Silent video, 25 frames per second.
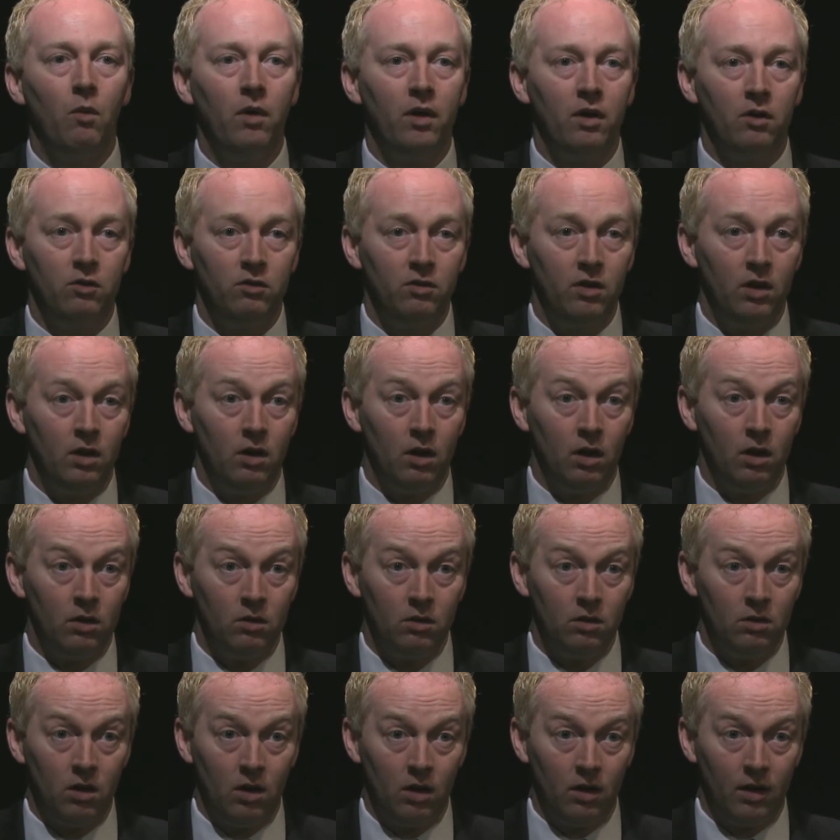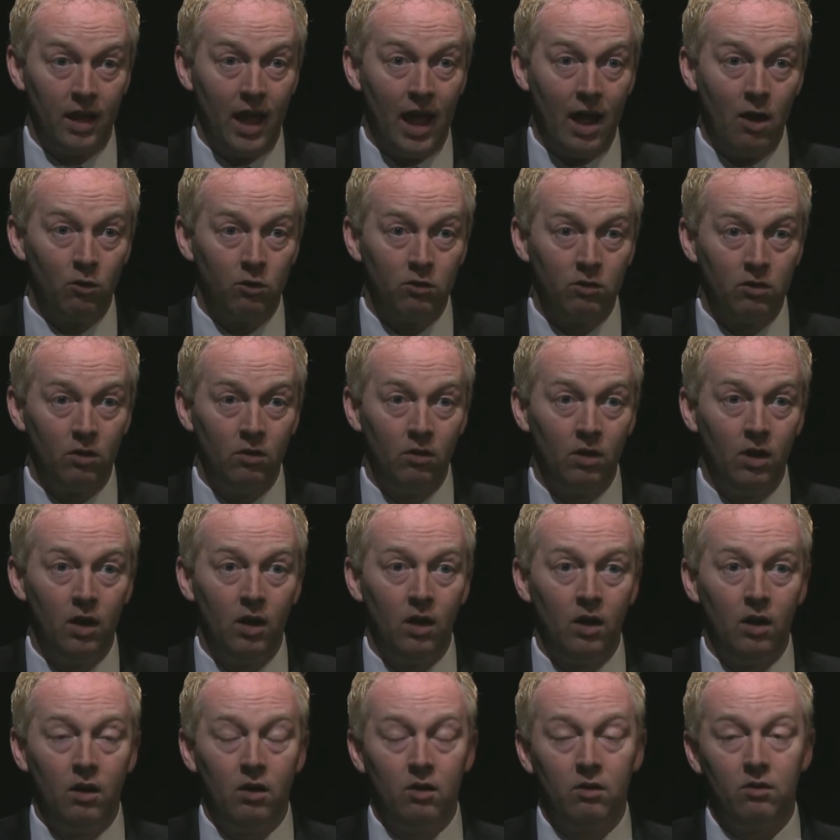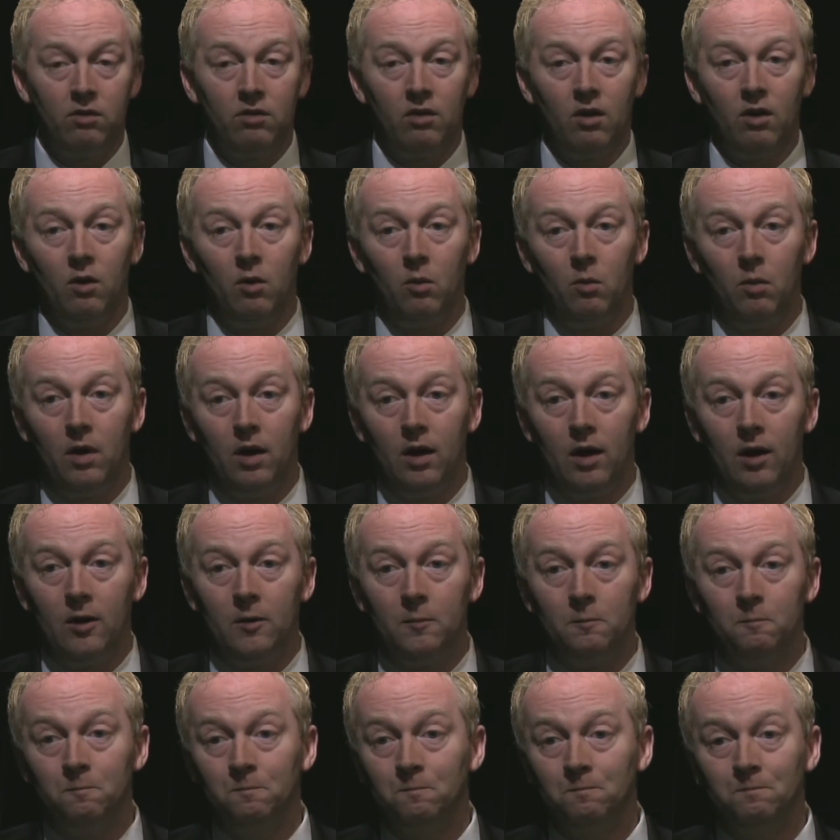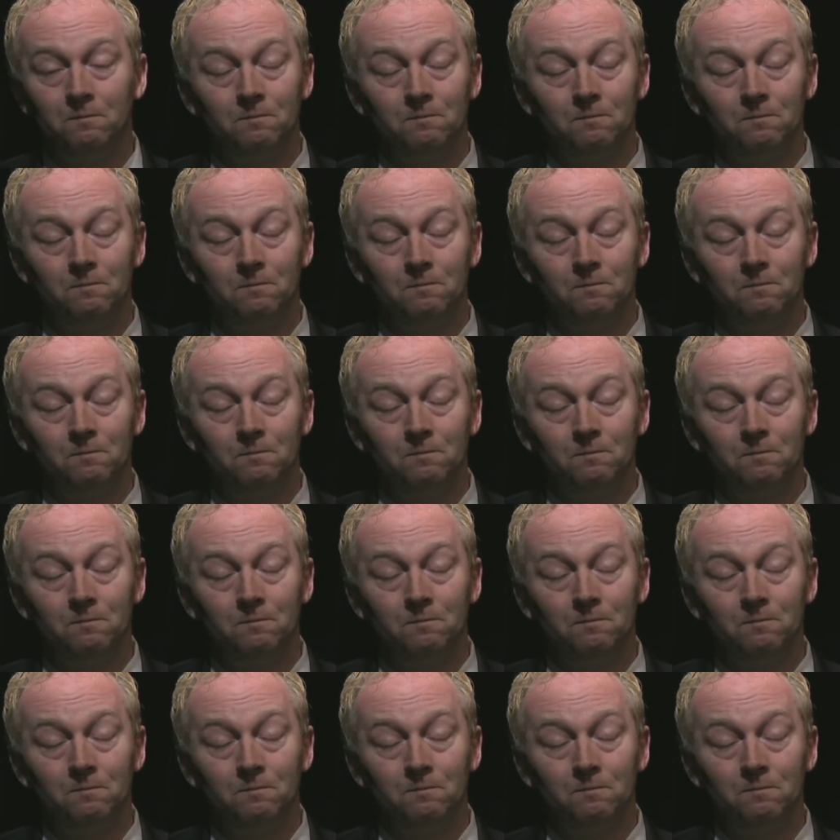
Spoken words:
win a seat on council. So